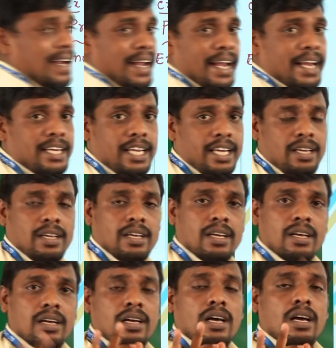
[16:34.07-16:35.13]
any
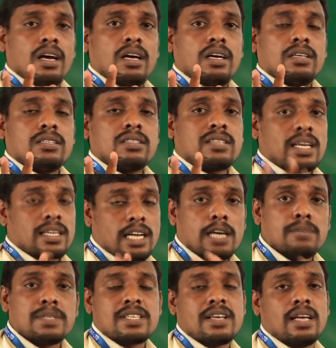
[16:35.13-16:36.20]

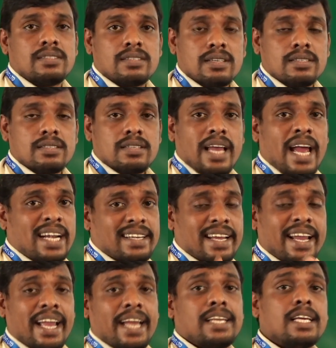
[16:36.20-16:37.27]
circumstances, at
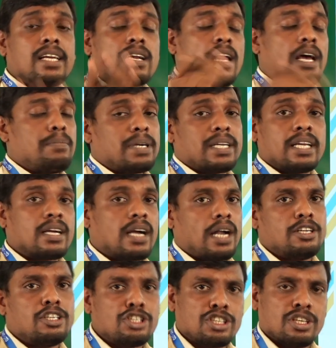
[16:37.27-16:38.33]
any climatic
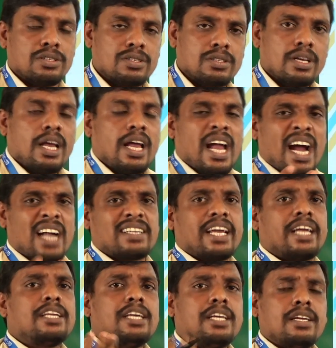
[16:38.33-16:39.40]
conditions, at
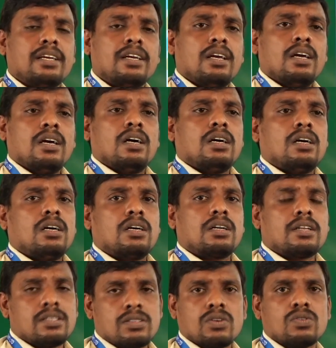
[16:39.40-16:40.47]
any
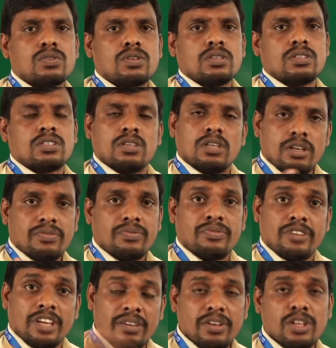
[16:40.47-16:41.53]
resources.
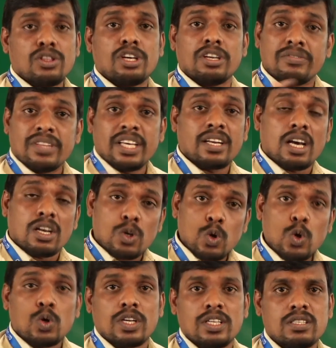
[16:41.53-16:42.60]
Even though if there are
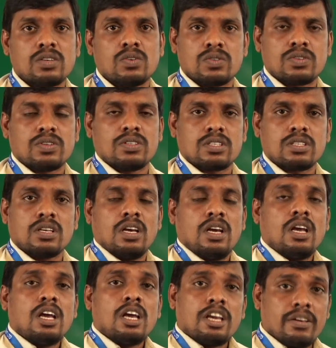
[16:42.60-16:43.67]
no resources,
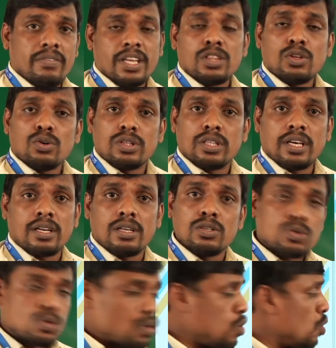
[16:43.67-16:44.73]
even though there
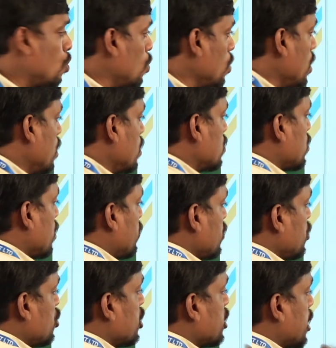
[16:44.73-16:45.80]
is no
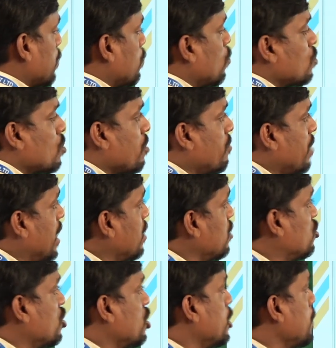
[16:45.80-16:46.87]
sufficient amount of
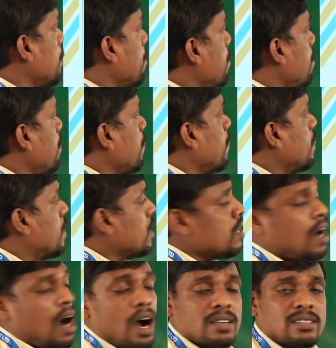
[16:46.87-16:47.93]
energy, the
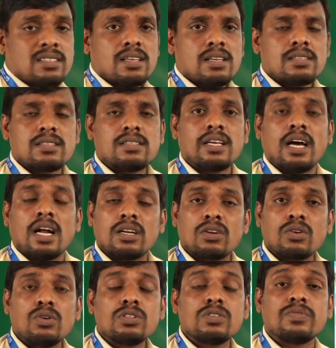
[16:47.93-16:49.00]
heart cells they
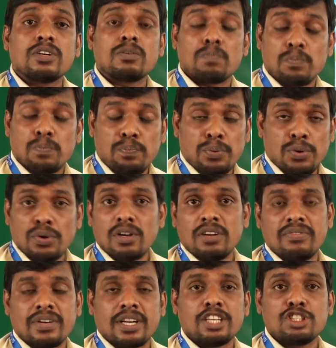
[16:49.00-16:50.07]
undergoes for
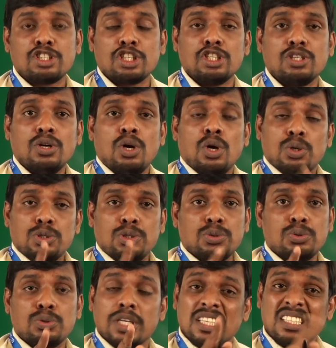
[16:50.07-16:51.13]
proliferation
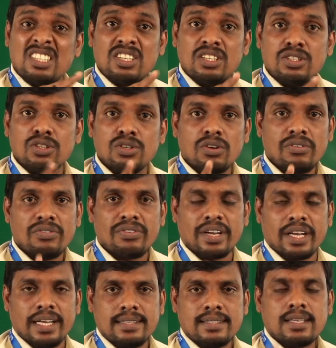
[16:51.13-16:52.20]
during G0
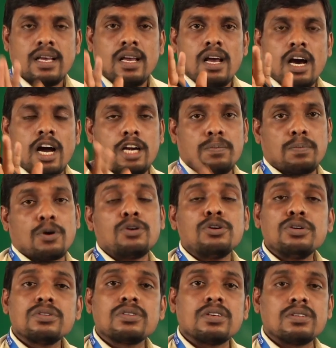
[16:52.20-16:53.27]
phase and
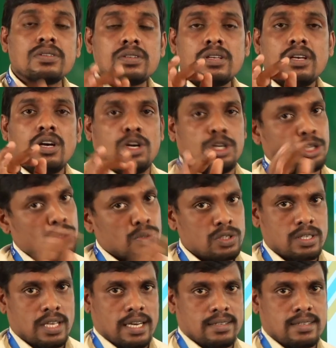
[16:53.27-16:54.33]
produces new
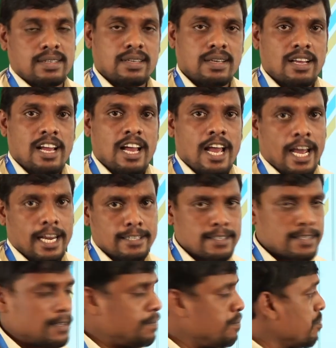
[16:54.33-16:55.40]
cells.
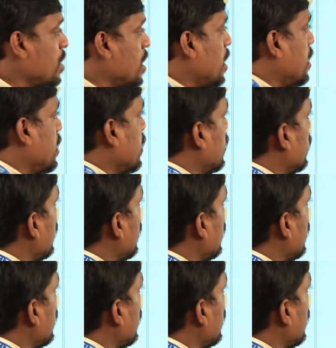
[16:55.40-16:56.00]
Hence, here